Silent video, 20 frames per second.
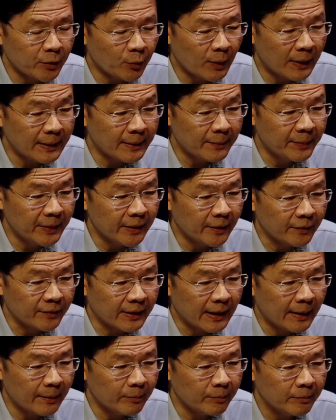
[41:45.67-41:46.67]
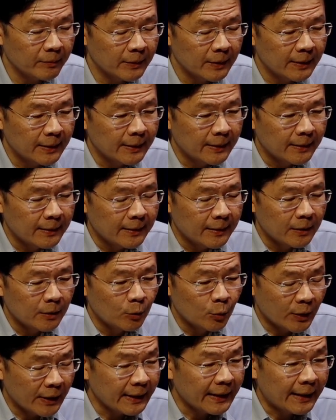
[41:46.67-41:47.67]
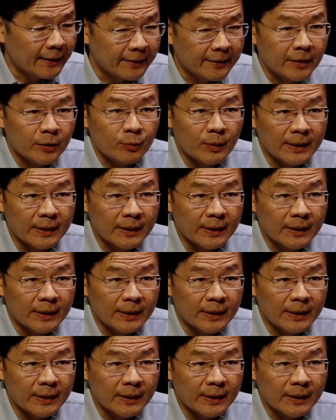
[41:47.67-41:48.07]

quite a bit of time looking at this